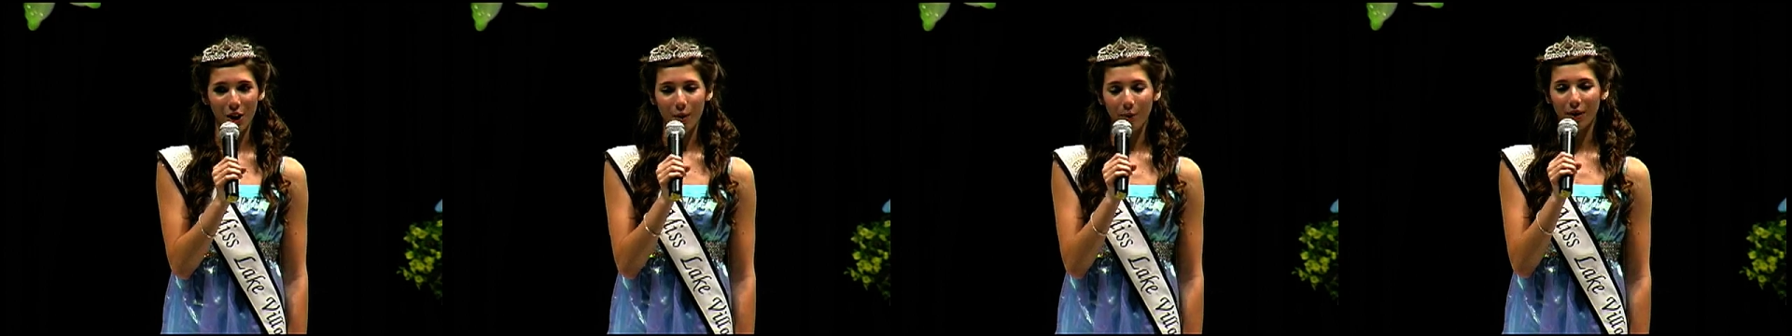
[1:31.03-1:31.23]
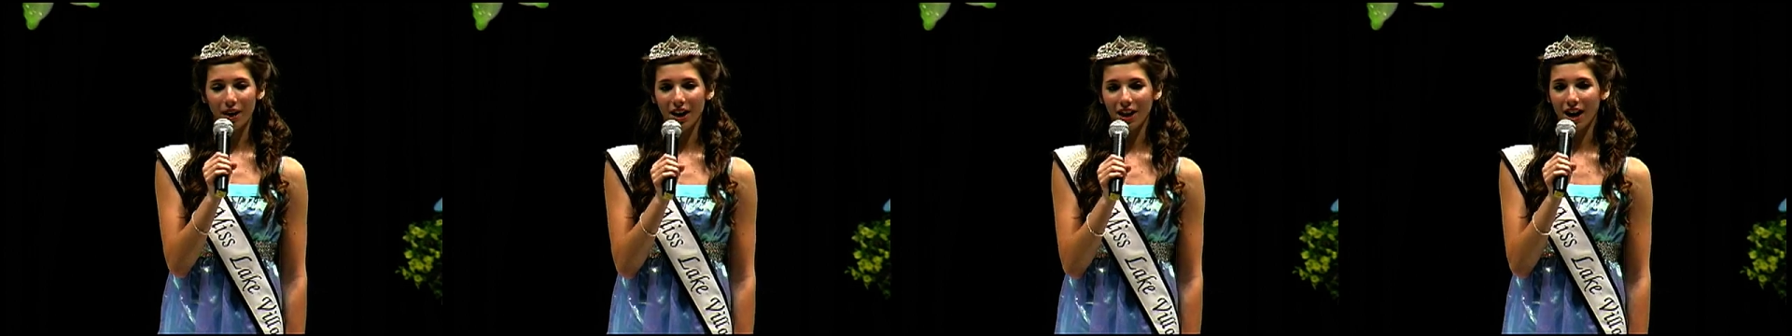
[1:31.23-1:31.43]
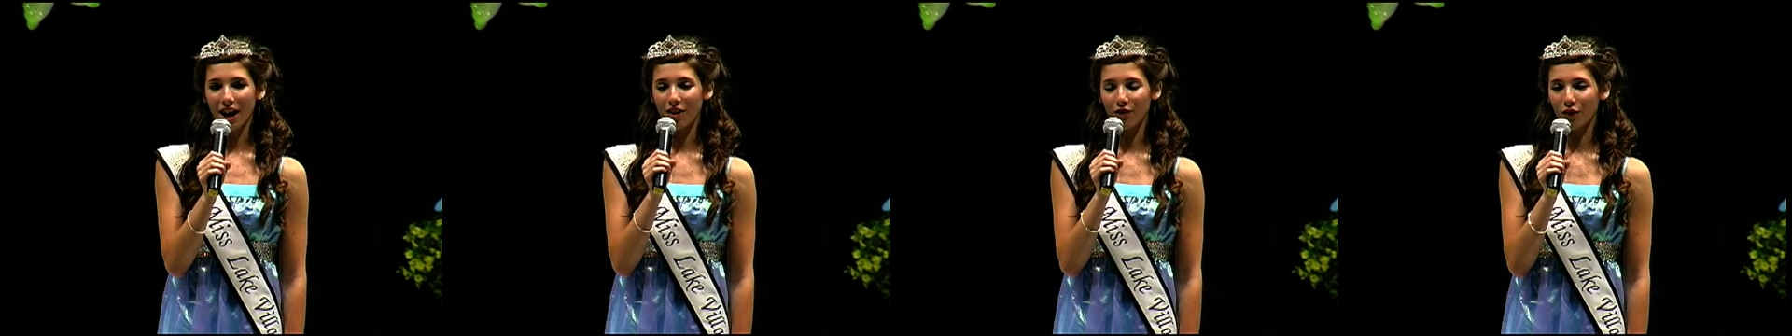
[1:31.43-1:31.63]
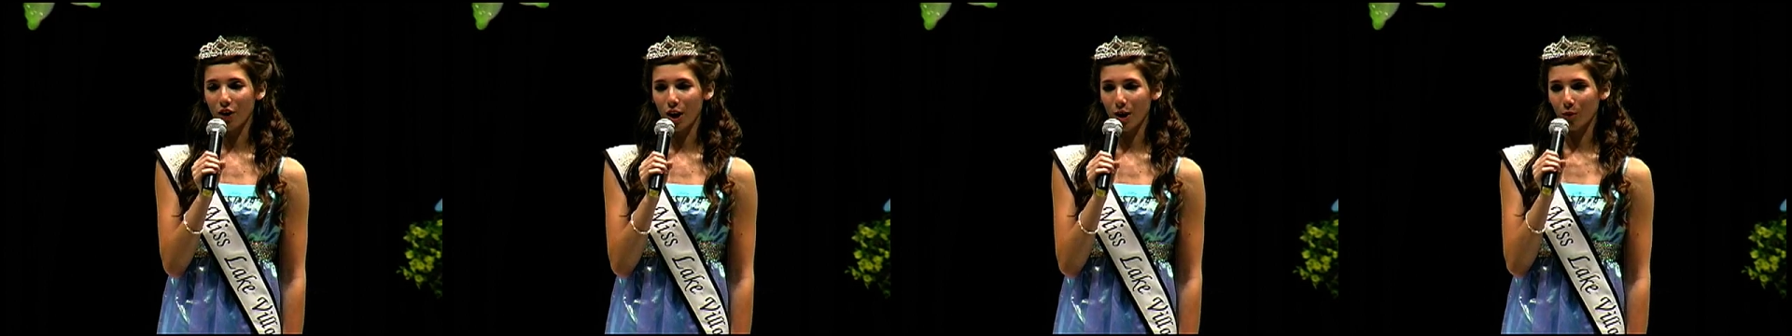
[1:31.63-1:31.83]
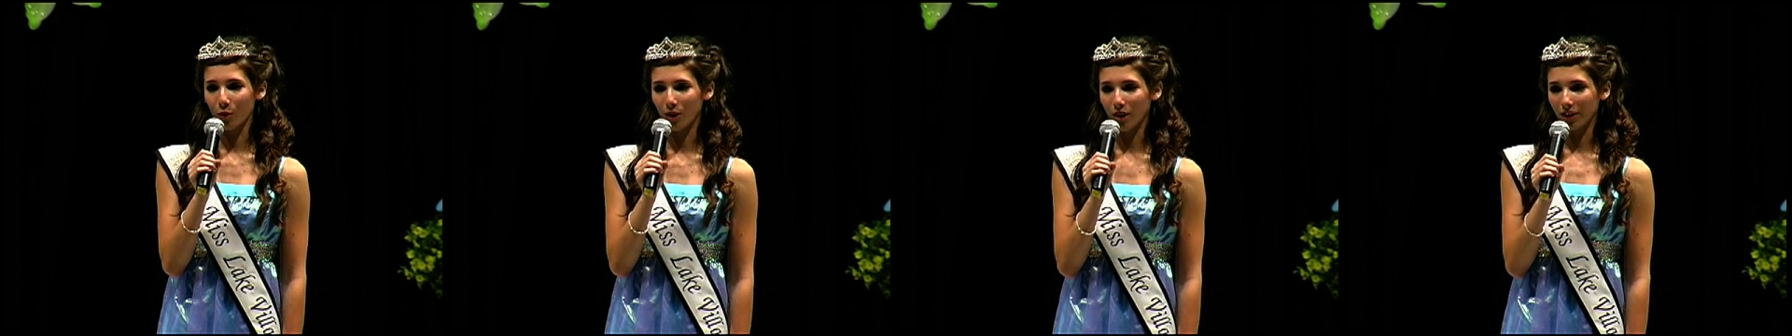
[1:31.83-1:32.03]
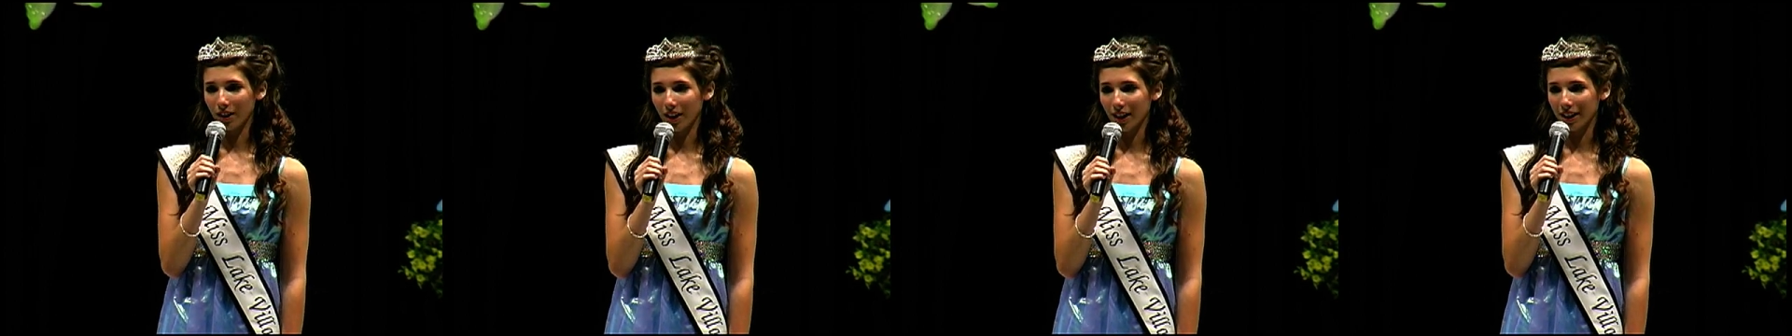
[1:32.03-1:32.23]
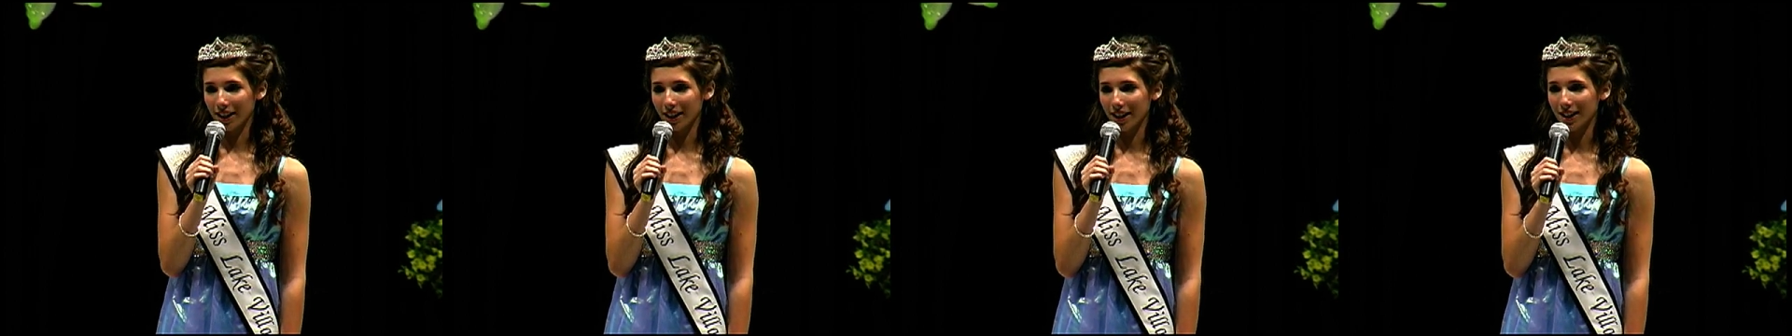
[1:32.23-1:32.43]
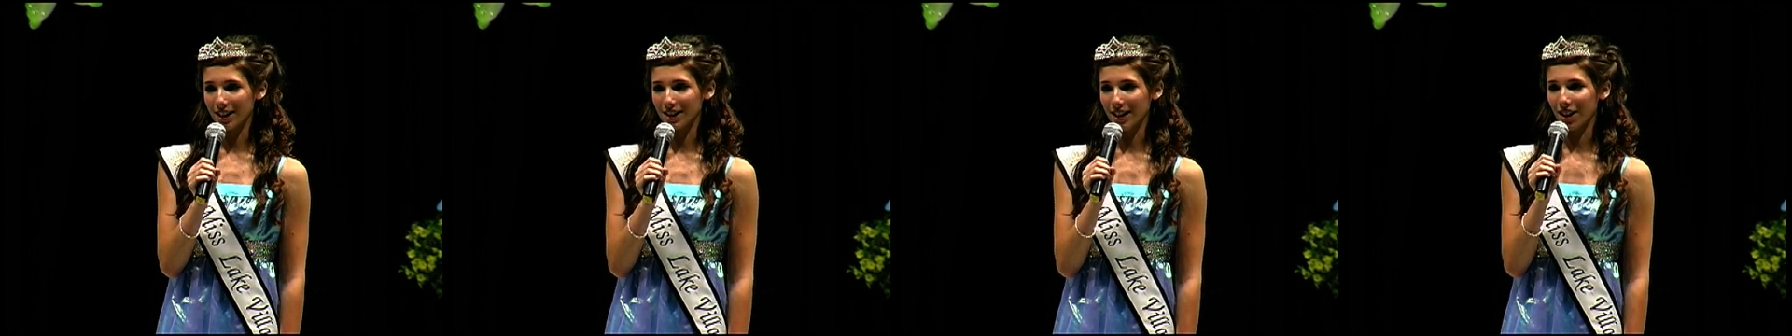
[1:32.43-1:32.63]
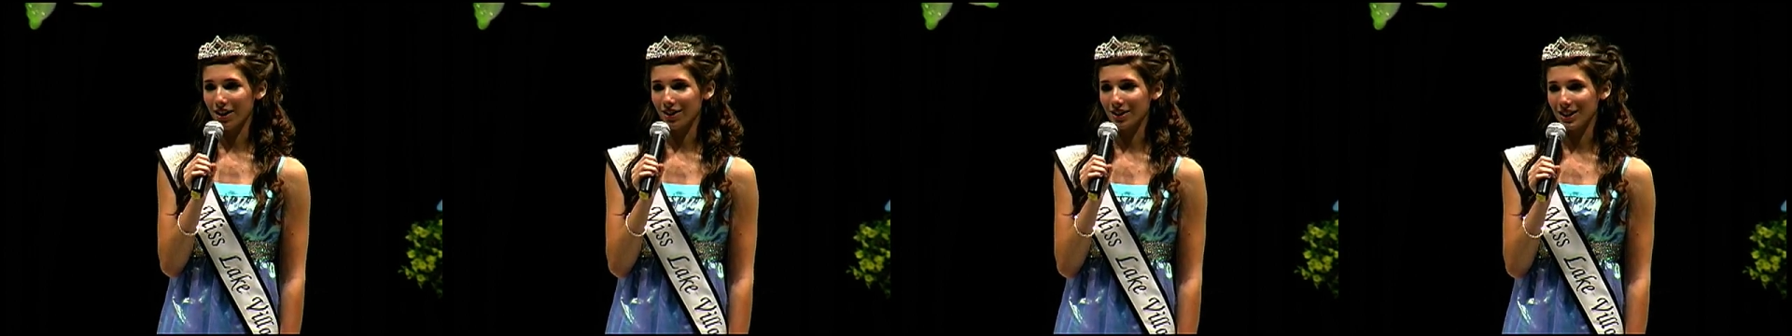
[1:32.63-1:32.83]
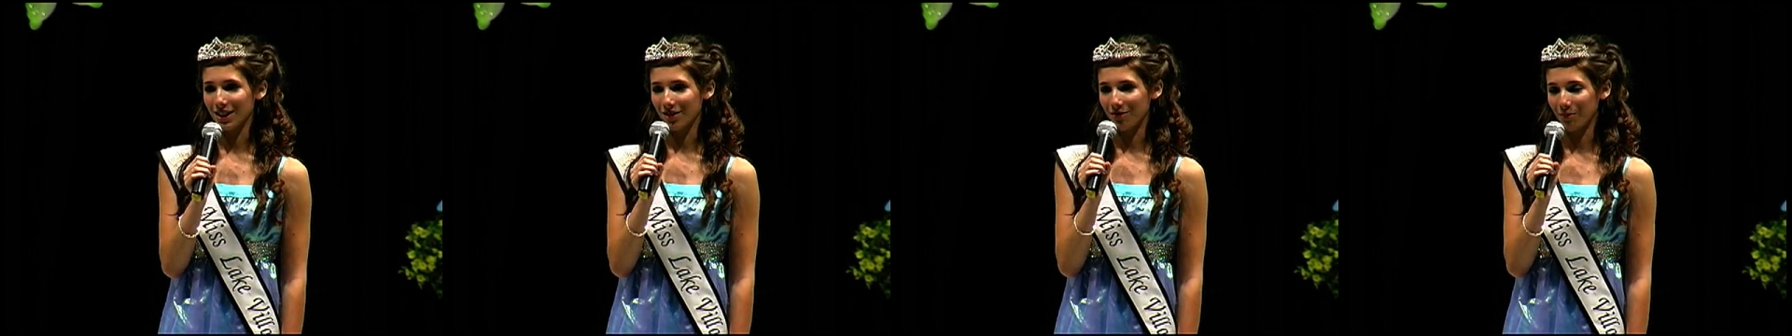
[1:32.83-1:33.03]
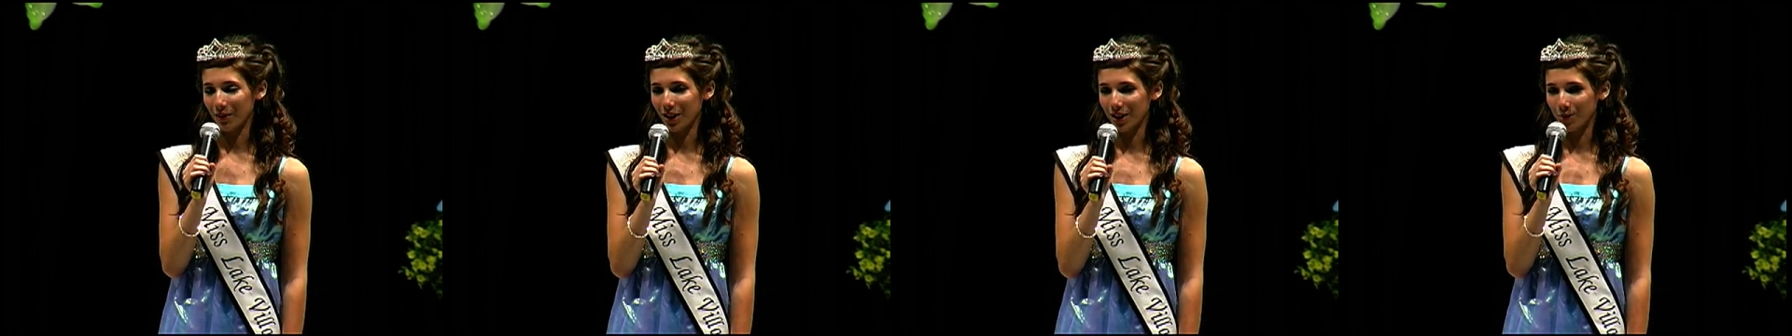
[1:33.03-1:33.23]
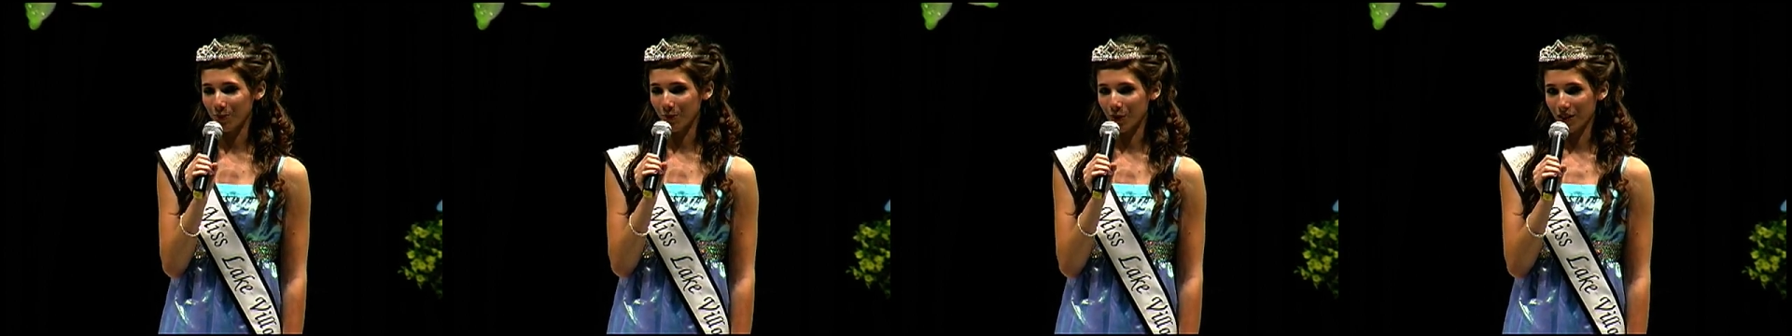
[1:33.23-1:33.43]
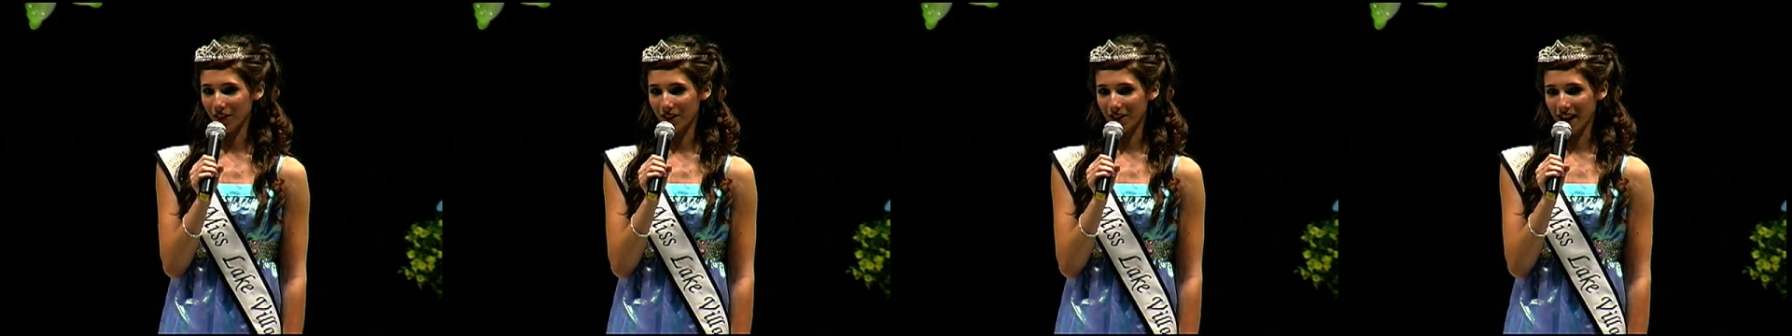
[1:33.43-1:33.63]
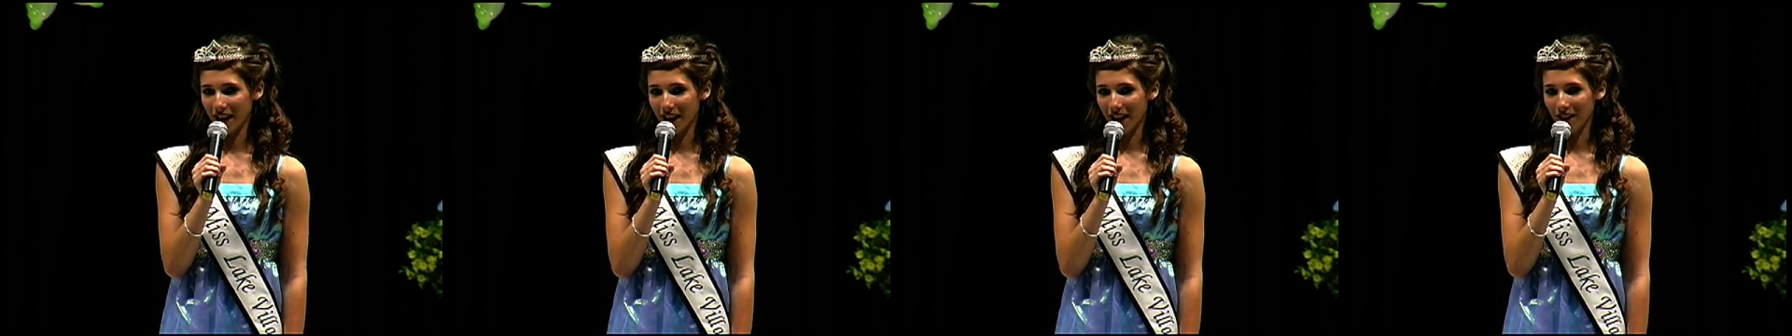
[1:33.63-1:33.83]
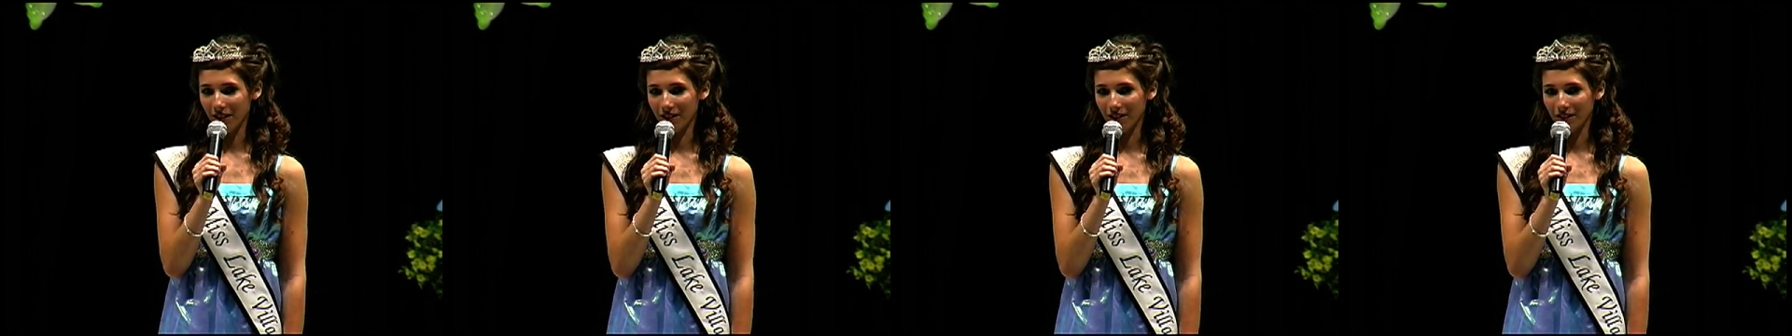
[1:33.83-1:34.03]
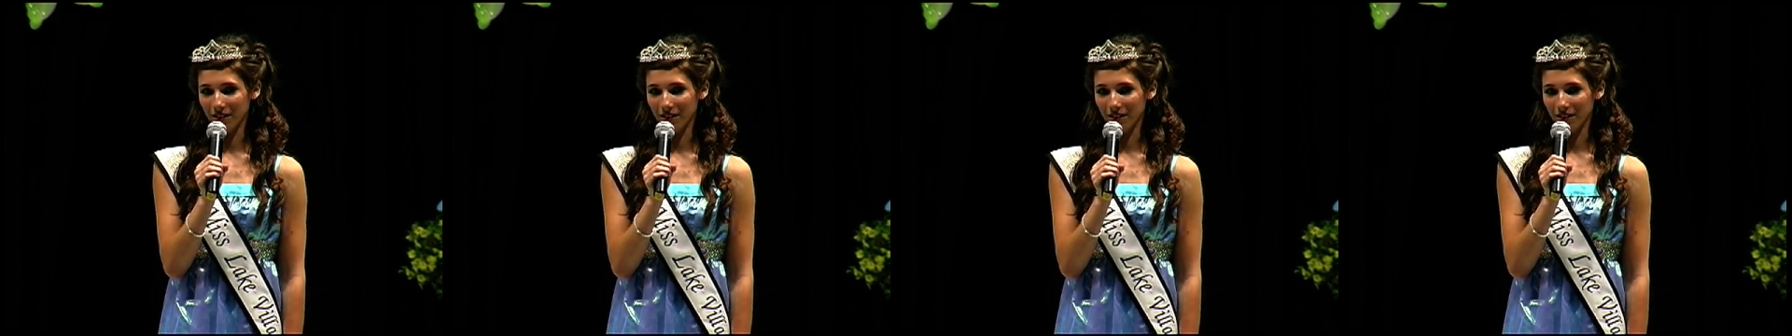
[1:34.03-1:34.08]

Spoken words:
but I got far more lucky as I received much more than that.